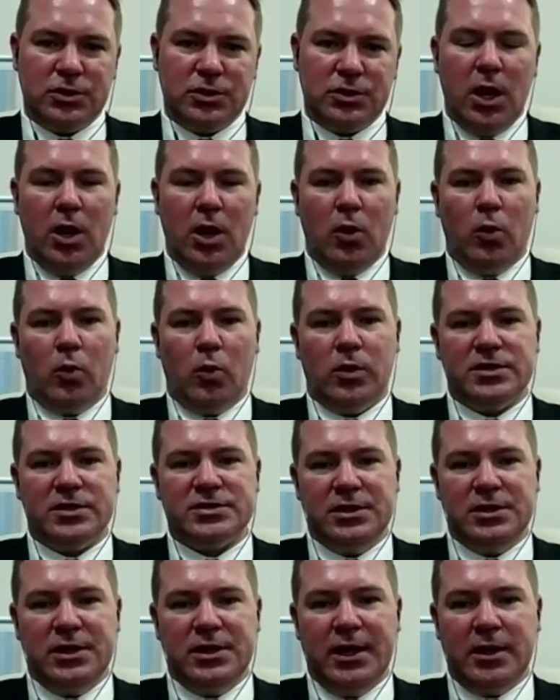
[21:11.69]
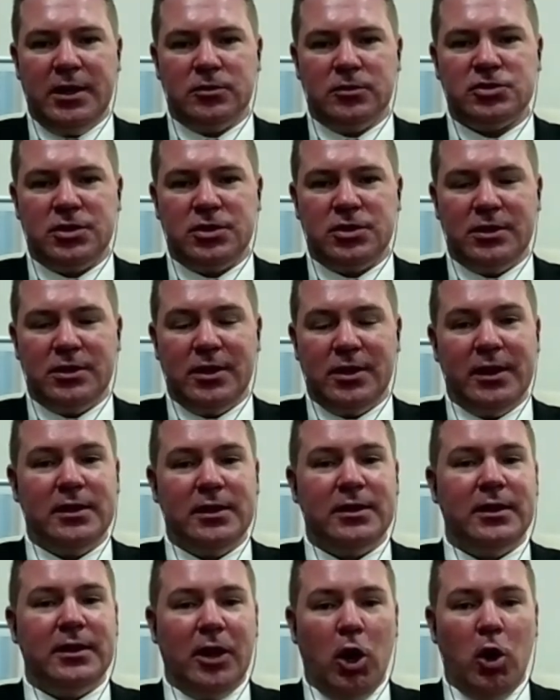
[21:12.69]
was announced that they can
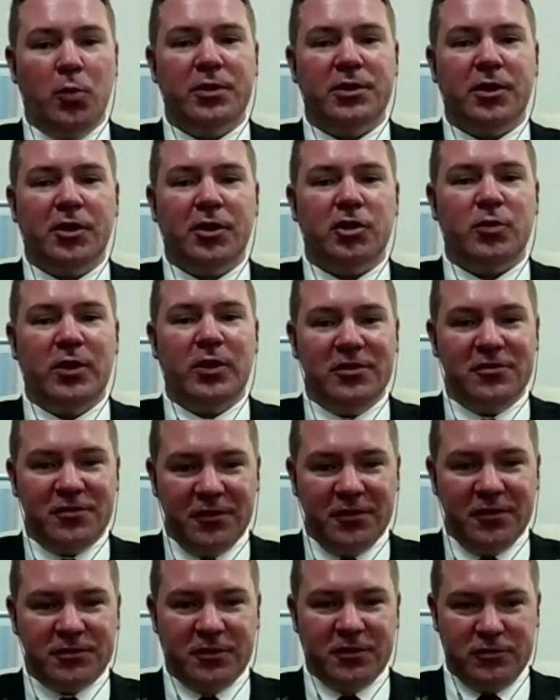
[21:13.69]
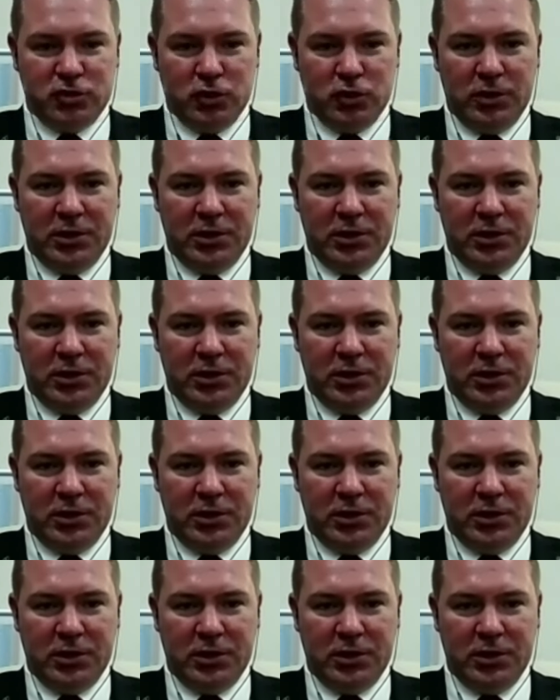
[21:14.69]
open on the 25th of July.